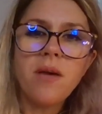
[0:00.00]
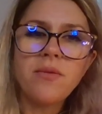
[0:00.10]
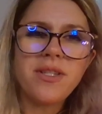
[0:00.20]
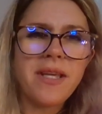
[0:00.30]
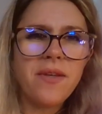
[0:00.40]

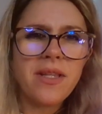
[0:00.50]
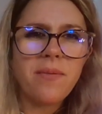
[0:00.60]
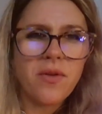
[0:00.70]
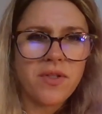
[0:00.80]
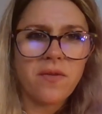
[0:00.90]
just giving
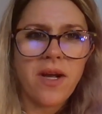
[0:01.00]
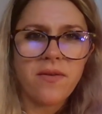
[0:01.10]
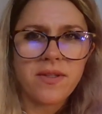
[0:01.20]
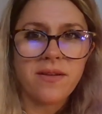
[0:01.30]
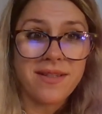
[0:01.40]
them those
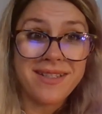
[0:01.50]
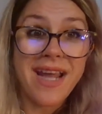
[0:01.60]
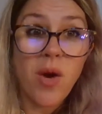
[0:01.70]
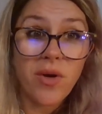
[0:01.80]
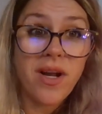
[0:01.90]
survival skills. Because
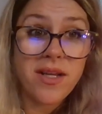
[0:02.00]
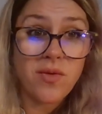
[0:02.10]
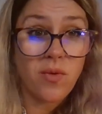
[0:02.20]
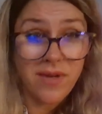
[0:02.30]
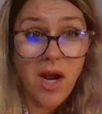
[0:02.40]
now we're in high
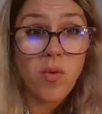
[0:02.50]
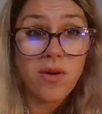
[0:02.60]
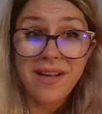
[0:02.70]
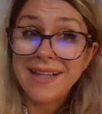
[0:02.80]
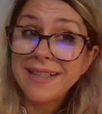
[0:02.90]
school. Now
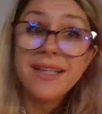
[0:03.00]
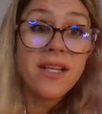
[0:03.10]
we're like,